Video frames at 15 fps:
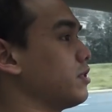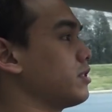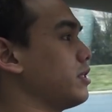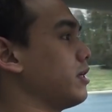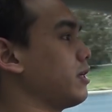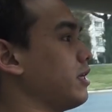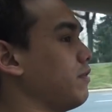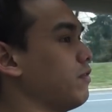this
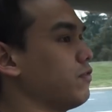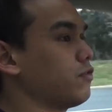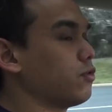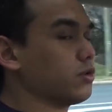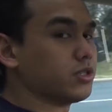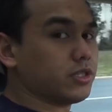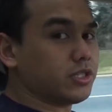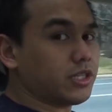thing. Even
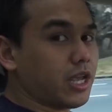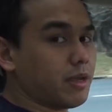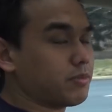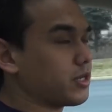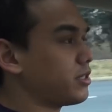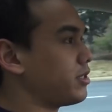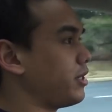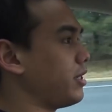Ford's Escape
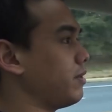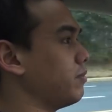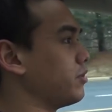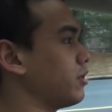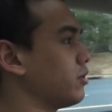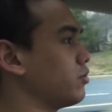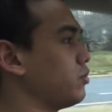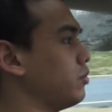Titanium
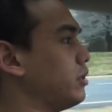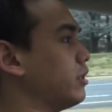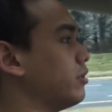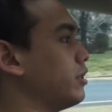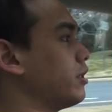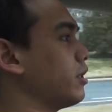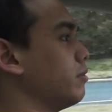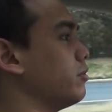with their 2-liter
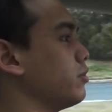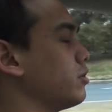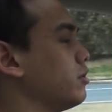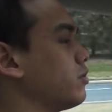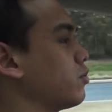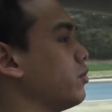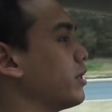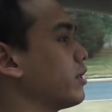EcoBoost
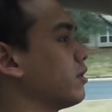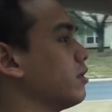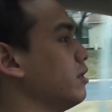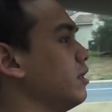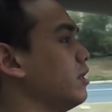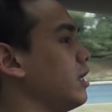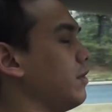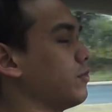is quicker
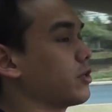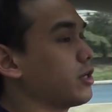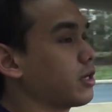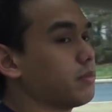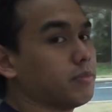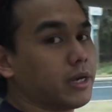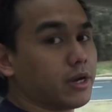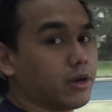if you're going to
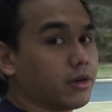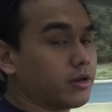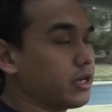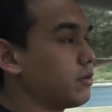compare,